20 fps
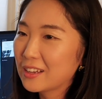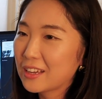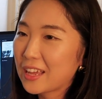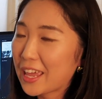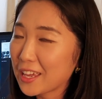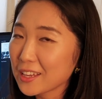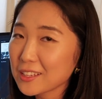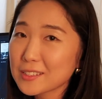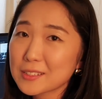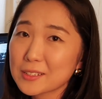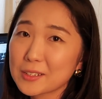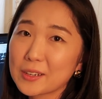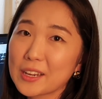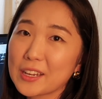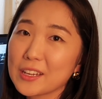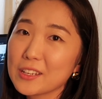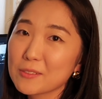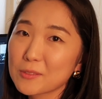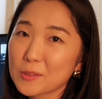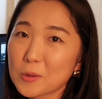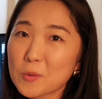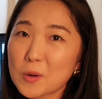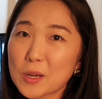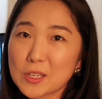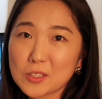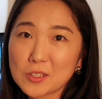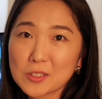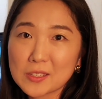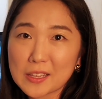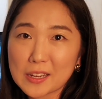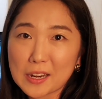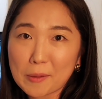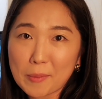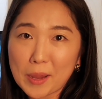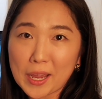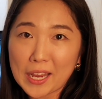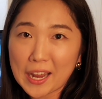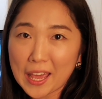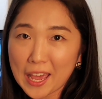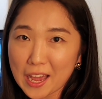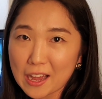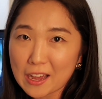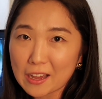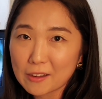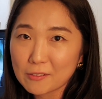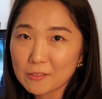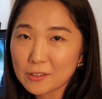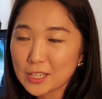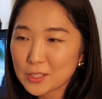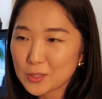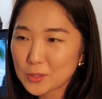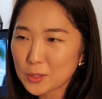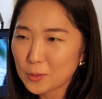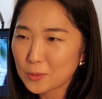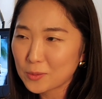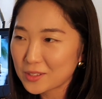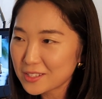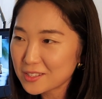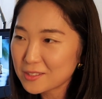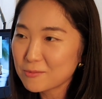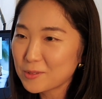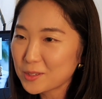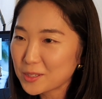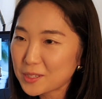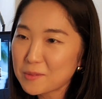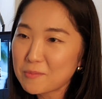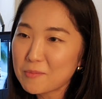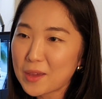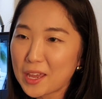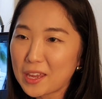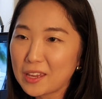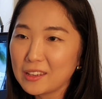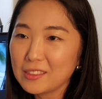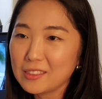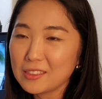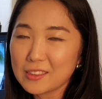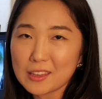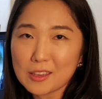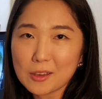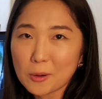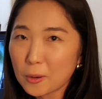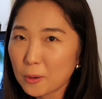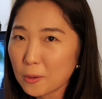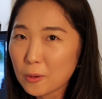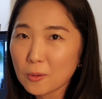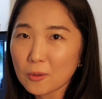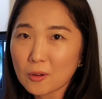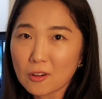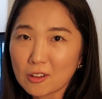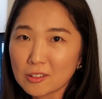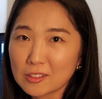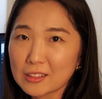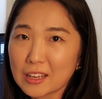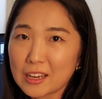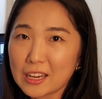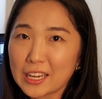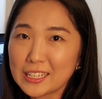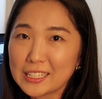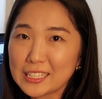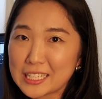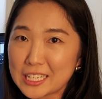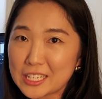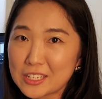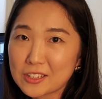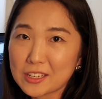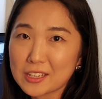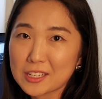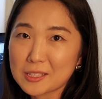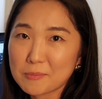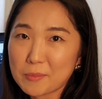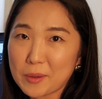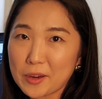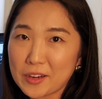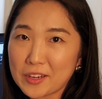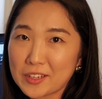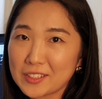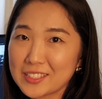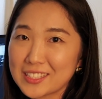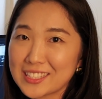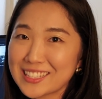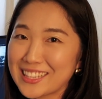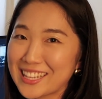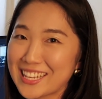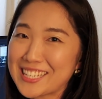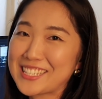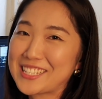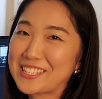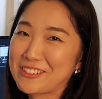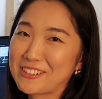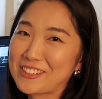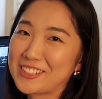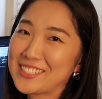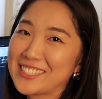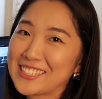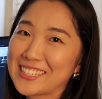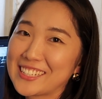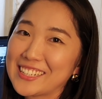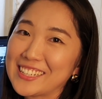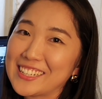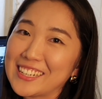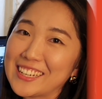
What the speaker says: answer any of the questions that I might have. So this really made the whole online teaching experience less daunting.